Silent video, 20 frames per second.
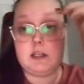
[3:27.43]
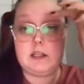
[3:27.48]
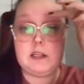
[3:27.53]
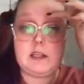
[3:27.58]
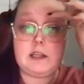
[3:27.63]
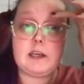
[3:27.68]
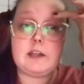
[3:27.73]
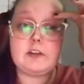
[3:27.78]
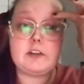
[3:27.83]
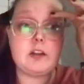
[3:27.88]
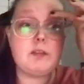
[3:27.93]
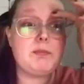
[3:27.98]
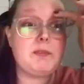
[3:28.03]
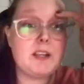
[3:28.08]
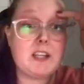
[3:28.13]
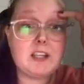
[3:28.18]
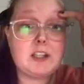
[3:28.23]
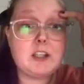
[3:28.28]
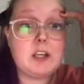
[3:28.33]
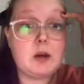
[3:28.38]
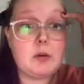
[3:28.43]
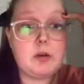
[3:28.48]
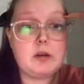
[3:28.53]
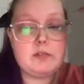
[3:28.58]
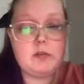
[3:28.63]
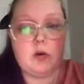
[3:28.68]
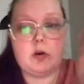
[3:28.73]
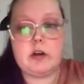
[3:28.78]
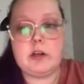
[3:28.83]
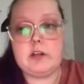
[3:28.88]
got something going
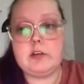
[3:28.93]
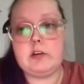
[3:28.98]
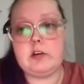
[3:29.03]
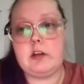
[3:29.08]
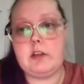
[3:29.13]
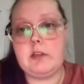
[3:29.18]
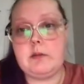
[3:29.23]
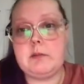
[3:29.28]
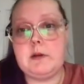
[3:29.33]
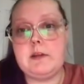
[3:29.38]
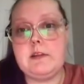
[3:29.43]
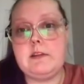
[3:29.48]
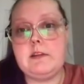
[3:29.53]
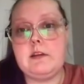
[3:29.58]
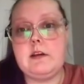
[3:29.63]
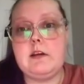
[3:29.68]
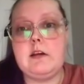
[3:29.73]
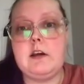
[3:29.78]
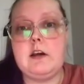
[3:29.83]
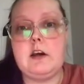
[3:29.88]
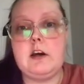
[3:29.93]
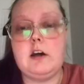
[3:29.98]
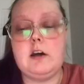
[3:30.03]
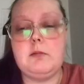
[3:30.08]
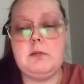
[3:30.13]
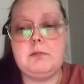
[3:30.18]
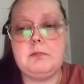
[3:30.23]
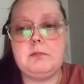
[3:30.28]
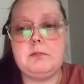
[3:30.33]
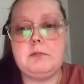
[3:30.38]
for it throughout the month
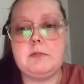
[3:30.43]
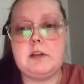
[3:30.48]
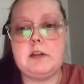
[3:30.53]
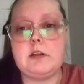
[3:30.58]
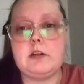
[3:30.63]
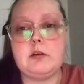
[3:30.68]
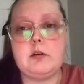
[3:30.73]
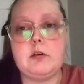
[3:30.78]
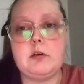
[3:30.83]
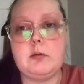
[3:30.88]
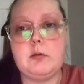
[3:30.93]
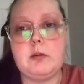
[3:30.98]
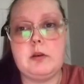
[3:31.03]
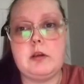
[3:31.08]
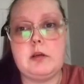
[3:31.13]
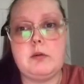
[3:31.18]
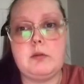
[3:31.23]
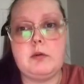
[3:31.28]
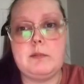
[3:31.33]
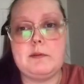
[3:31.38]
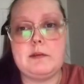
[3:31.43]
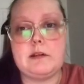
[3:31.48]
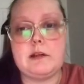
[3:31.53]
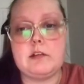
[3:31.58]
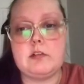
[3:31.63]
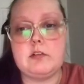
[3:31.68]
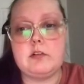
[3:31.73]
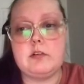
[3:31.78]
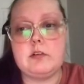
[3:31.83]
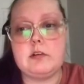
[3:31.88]
because I don't know what my
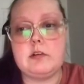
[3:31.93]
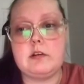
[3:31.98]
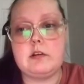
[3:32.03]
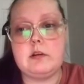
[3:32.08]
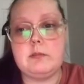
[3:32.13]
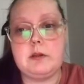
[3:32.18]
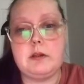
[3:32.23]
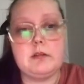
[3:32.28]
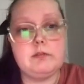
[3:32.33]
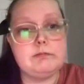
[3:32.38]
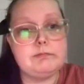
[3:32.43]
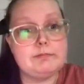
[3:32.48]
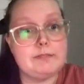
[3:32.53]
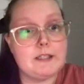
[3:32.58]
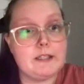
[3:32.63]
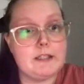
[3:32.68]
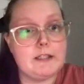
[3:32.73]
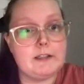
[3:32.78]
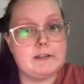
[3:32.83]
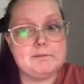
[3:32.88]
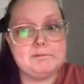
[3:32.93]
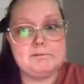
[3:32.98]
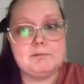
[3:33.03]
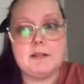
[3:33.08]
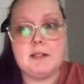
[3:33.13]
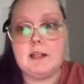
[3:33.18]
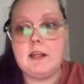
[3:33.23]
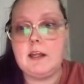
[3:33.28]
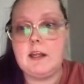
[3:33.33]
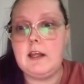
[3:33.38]
schedule's gonna be like.
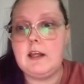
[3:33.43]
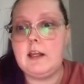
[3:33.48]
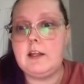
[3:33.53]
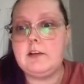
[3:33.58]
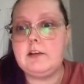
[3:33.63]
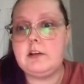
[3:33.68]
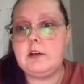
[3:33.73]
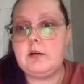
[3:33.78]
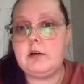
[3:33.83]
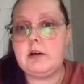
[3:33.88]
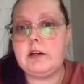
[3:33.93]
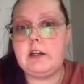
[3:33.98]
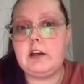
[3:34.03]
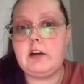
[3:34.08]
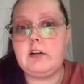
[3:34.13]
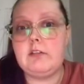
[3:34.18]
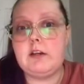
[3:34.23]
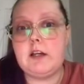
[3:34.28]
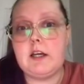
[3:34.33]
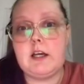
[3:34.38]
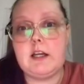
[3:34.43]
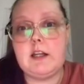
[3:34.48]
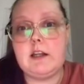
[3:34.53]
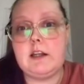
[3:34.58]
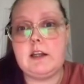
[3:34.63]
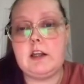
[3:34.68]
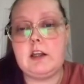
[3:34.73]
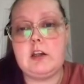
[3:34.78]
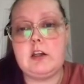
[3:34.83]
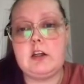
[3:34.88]
So right here I've got
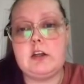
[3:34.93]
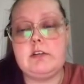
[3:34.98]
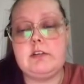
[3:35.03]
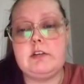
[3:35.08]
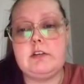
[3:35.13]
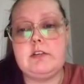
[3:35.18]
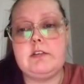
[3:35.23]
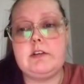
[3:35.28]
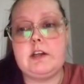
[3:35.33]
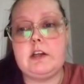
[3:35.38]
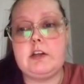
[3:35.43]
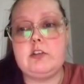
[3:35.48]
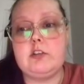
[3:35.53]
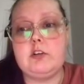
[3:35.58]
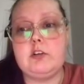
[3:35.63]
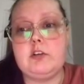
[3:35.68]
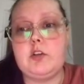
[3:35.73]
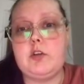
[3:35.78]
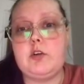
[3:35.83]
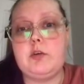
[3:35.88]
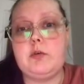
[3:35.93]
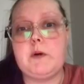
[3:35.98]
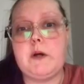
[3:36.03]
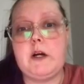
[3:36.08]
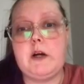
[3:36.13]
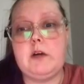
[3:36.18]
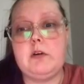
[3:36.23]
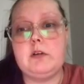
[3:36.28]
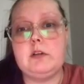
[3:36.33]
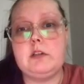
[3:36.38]
like a lot of stuff scheduled
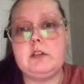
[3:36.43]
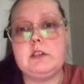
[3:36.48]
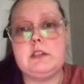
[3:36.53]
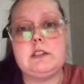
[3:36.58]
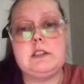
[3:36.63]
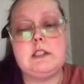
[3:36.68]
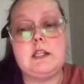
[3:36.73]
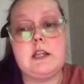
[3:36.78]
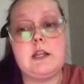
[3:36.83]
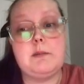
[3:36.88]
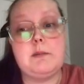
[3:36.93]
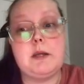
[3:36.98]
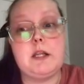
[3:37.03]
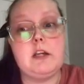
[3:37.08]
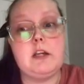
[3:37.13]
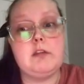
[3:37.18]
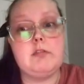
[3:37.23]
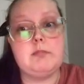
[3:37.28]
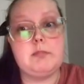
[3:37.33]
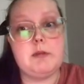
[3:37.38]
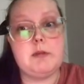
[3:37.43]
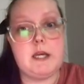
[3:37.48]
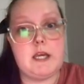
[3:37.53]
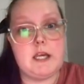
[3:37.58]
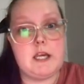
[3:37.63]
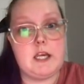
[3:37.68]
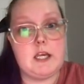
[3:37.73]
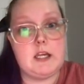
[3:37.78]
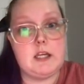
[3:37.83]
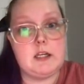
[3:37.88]
throughout the beginning of May,